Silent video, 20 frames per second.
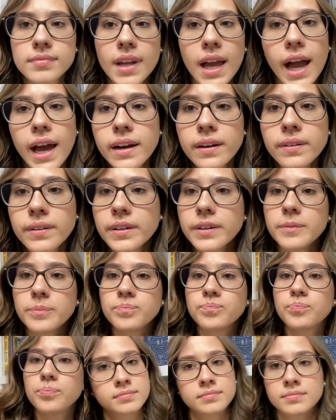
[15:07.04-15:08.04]
I don't know.
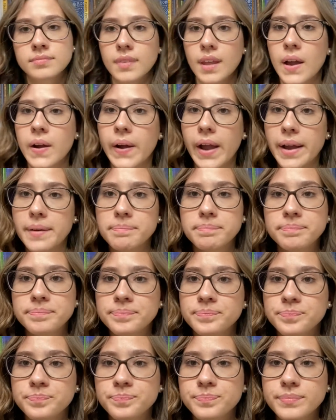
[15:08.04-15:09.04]
Okay.
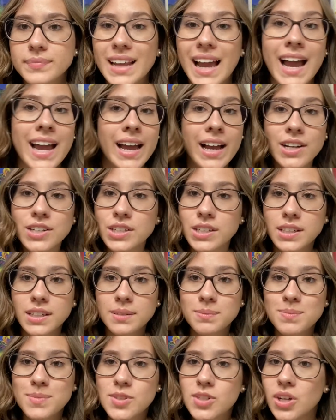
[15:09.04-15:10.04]
I
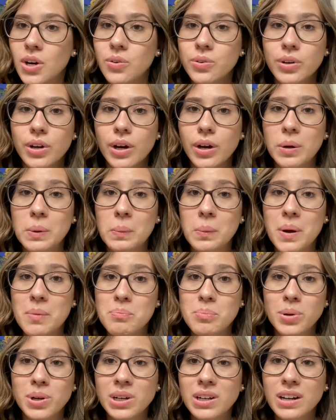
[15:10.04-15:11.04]
actually don't know
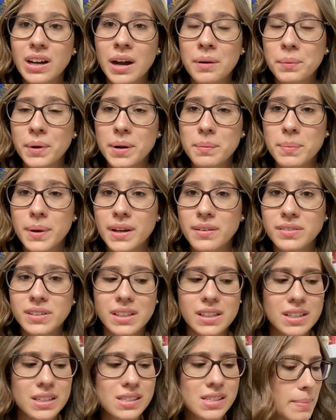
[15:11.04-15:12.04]
what book I want to pick for
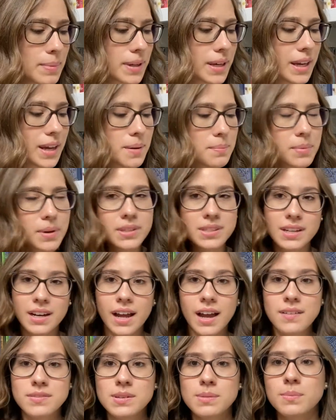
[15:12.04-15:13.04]
this. I'm looking at books and I
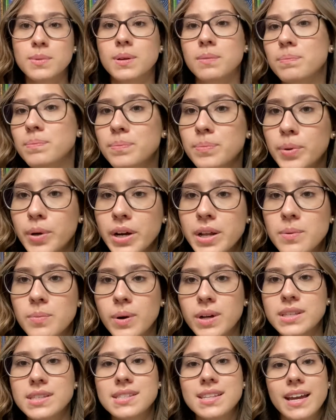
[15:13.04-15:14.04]
have some pretty
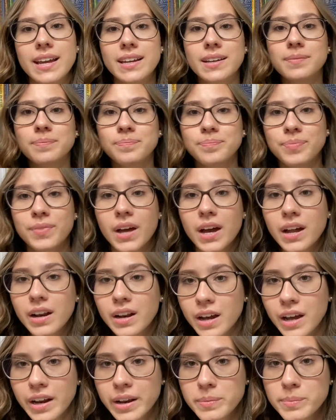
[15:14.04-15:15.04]
ones, like The
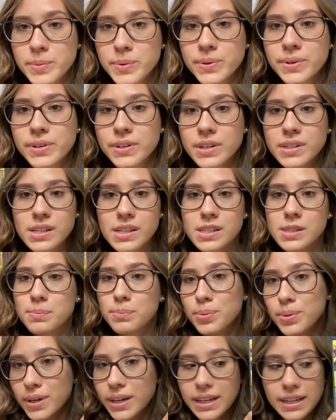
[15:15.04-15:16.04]
Unhoneymooners is
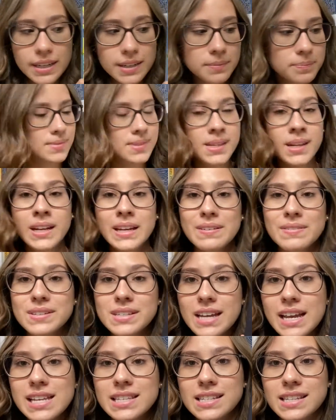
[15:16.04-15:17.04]
pretty. City of
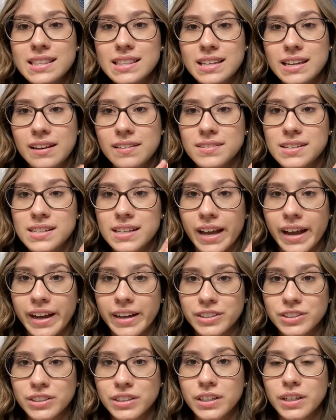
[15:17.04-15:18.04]
Saints and Thieves is
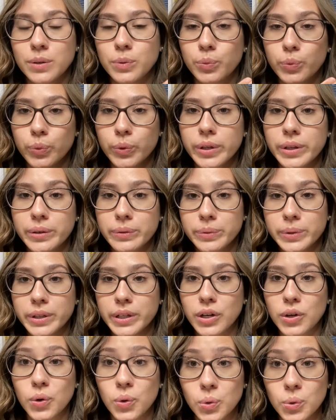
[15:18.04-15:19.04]
actually a
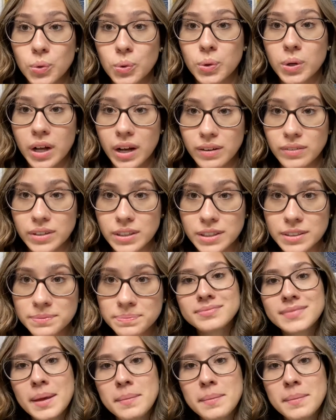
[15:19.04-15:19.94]
really cool cover.